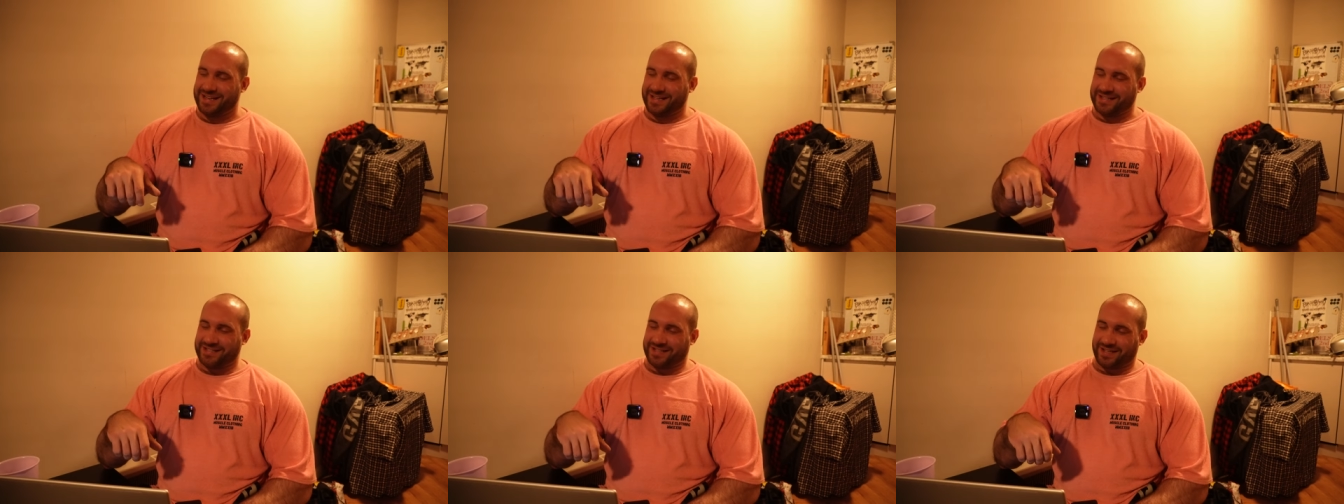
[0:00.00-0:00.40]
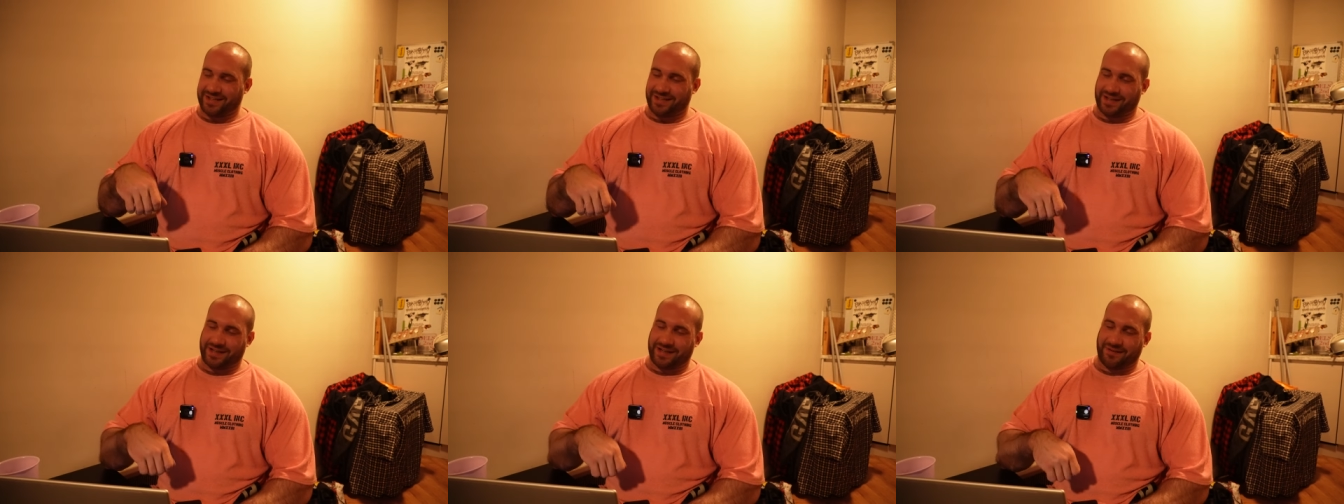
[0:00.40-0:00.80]
So
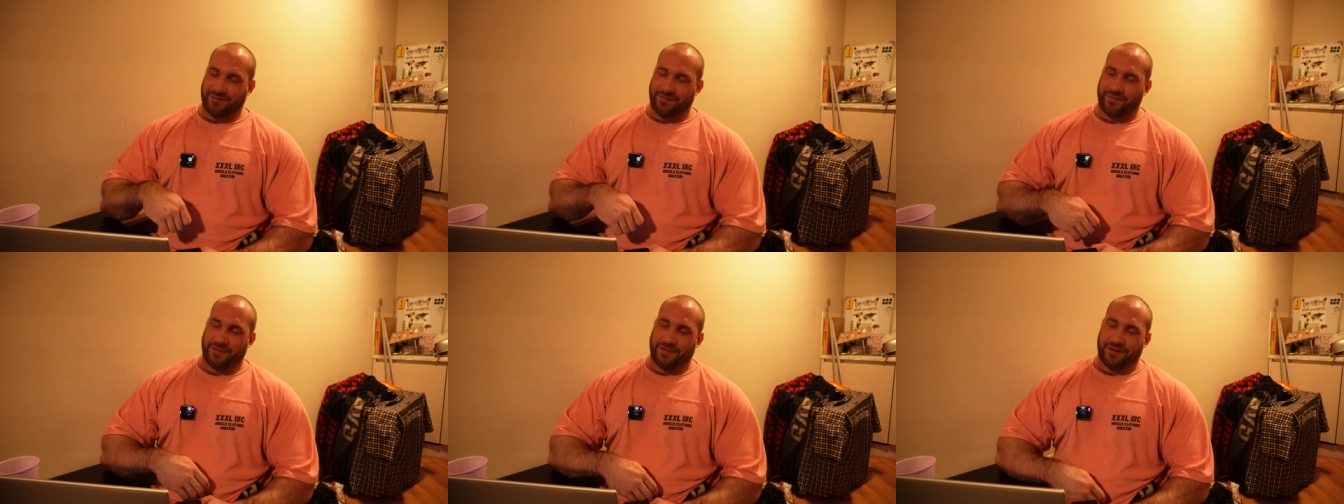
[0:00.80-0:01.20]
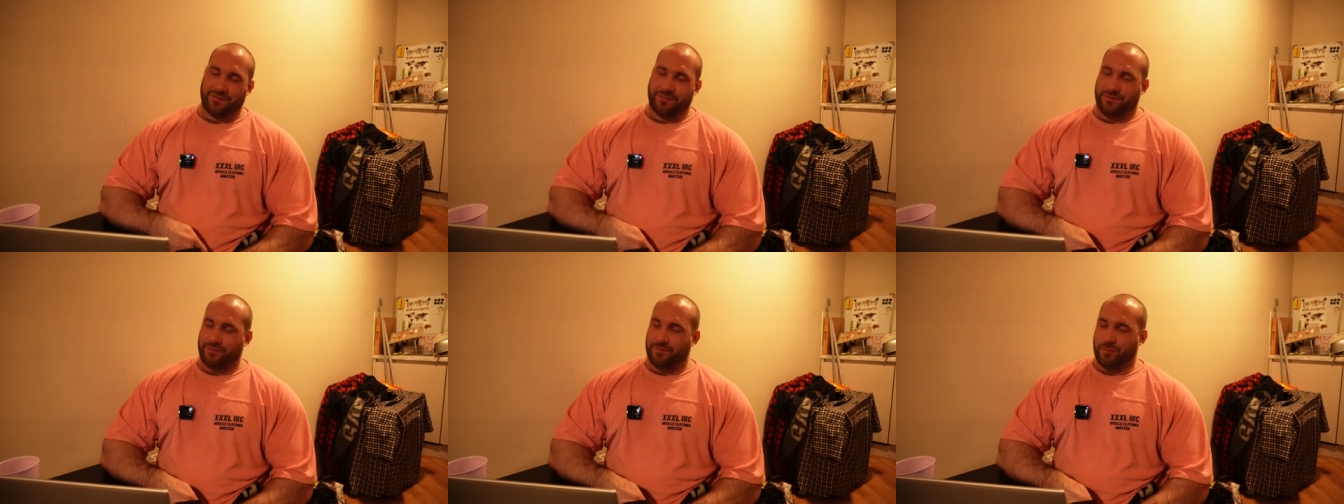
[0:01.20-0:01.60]
like I've
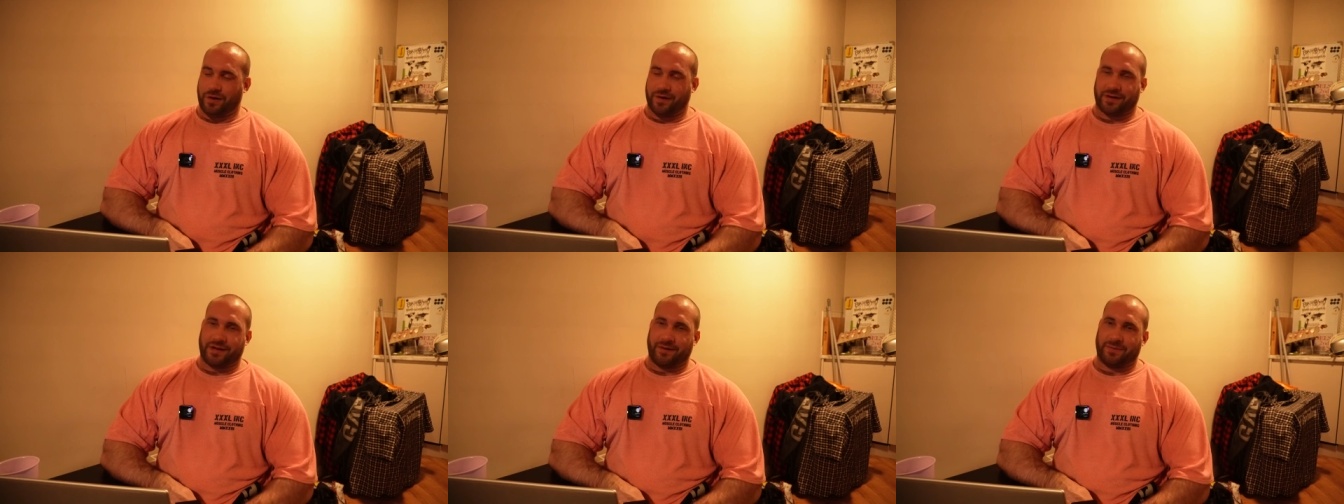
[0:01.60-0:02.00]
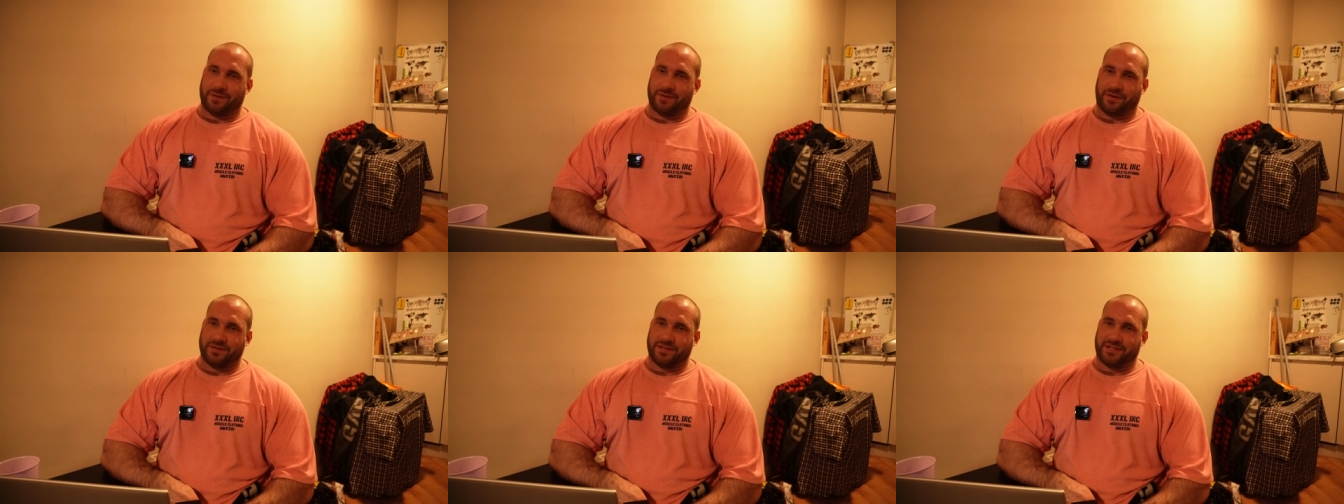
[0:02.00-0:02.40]
I've won a couple
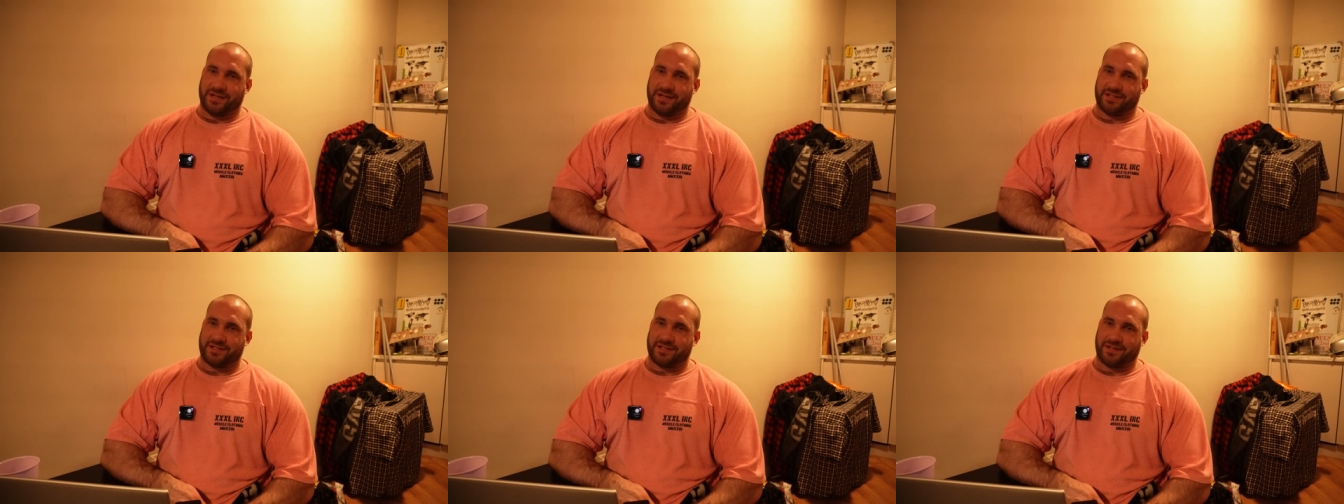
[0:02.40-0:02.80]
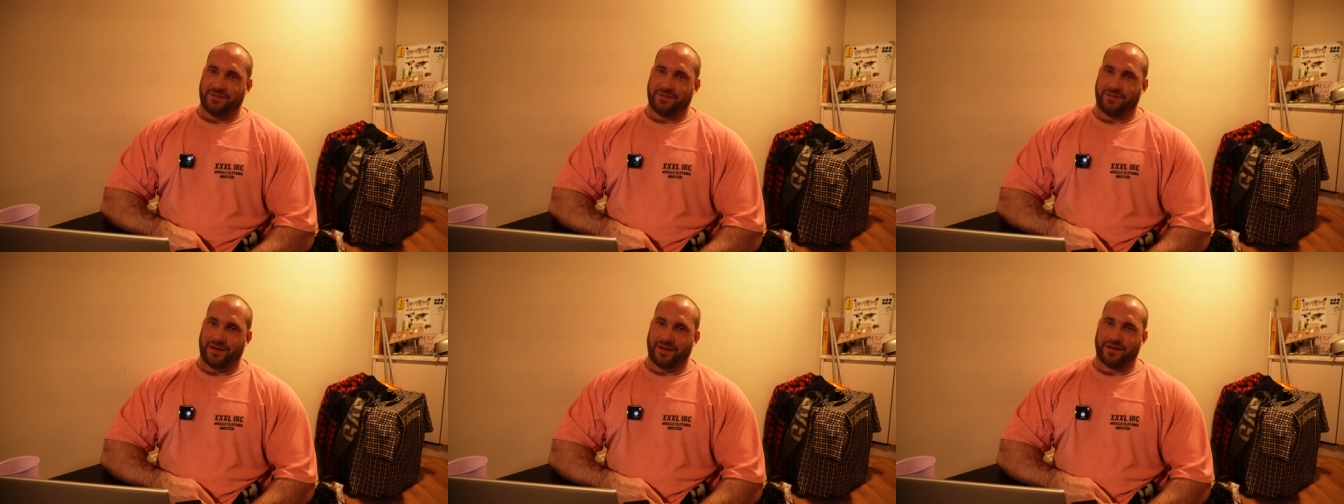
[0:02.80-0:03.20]
of contests.
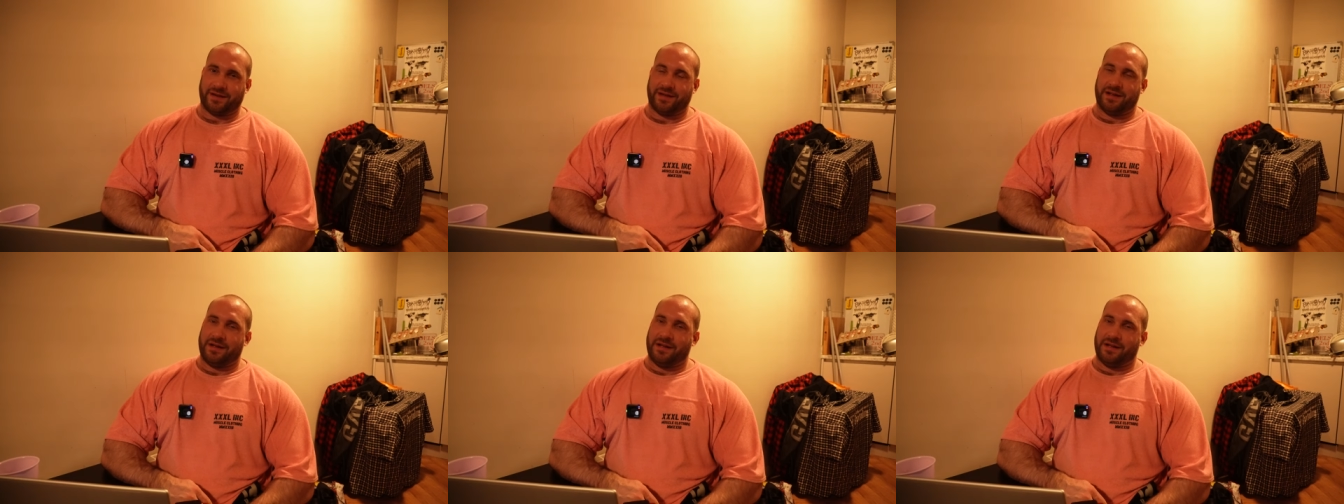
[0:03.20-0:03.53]
I've had